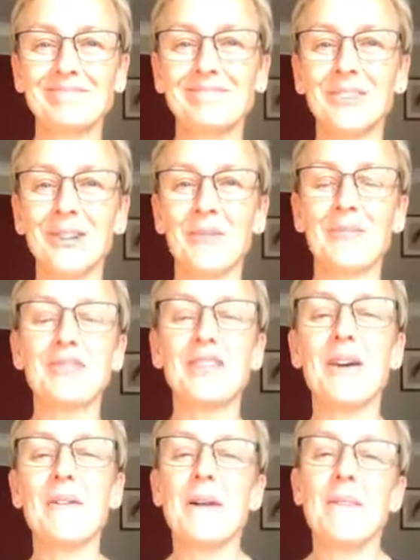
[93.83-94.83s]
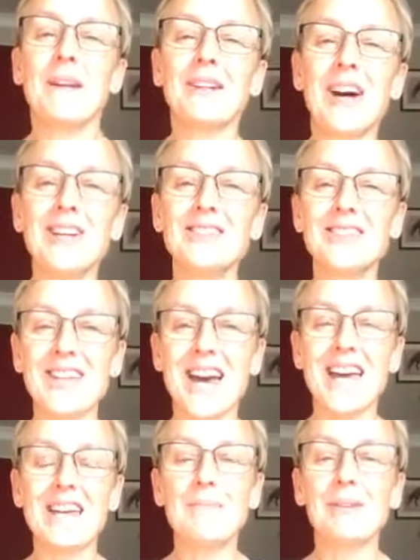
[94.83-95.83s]
Cool. So the class
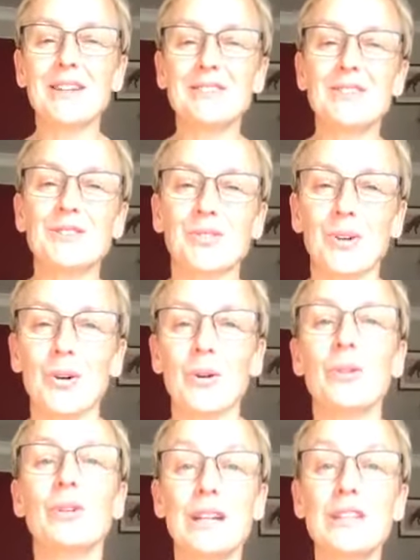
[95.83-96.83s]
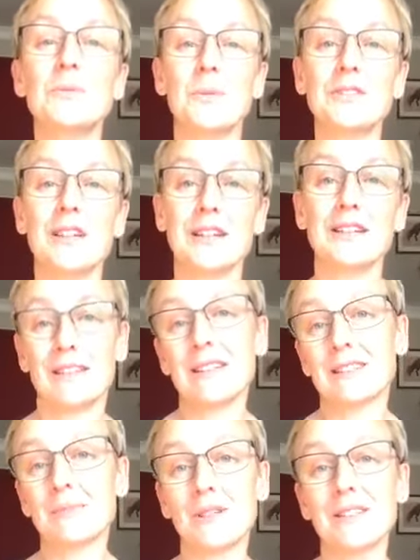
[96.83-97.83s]
today, Pilates for all, is what I
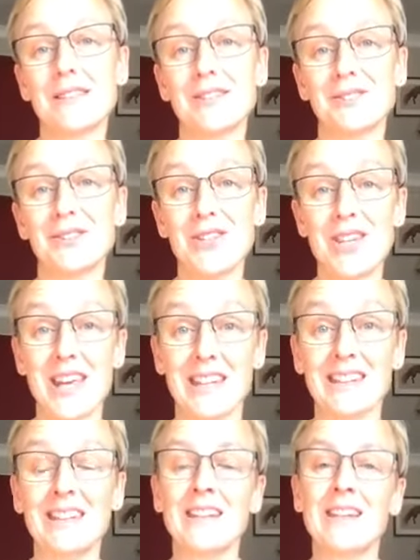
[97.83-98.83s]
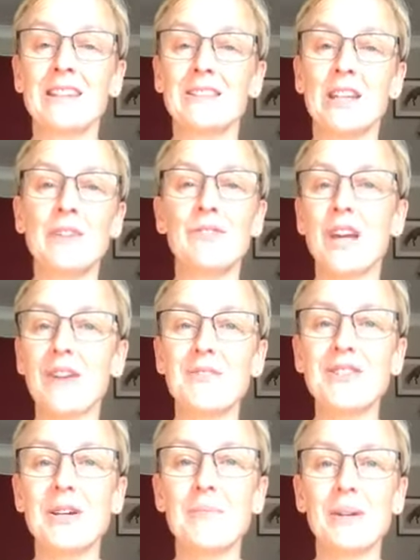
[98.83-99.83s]
it's what it says on the tin. So if you haven't
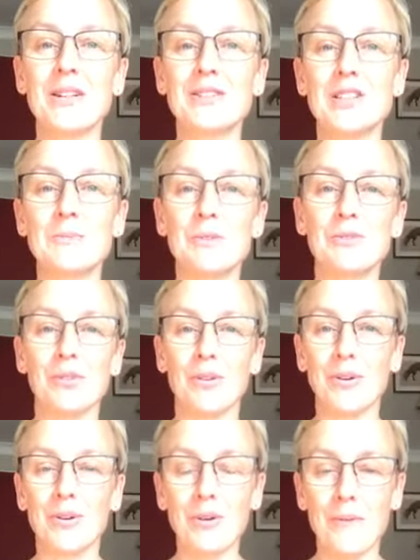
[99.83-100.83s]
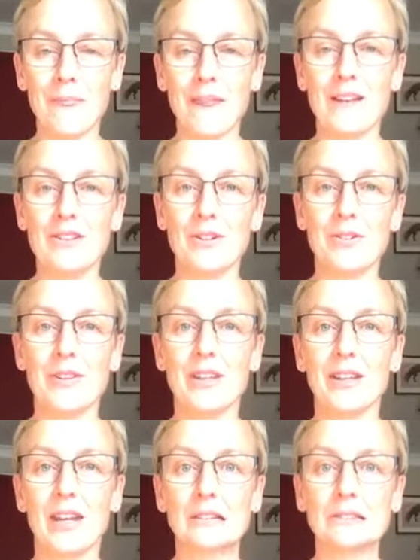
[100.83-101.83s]
done Pilates before and you're
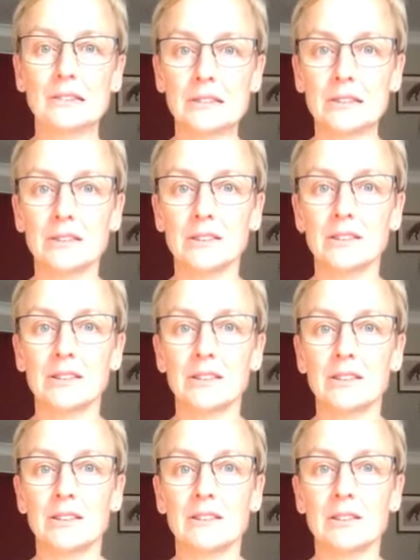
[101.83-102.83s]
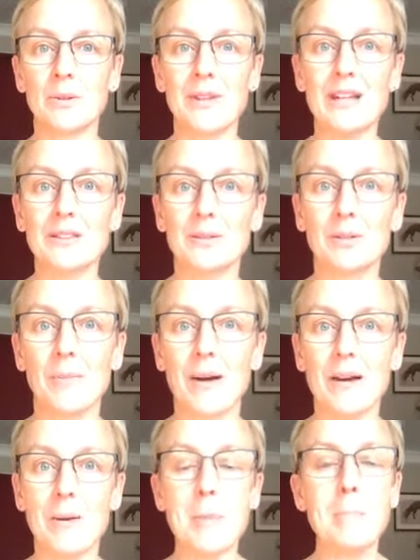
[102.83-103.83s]
thinking, oh, don't know what that's all
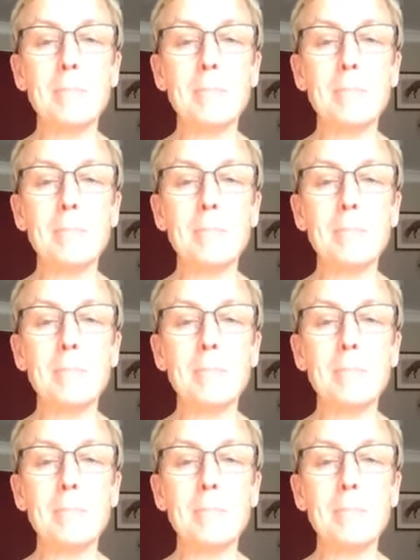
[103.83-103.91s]
about,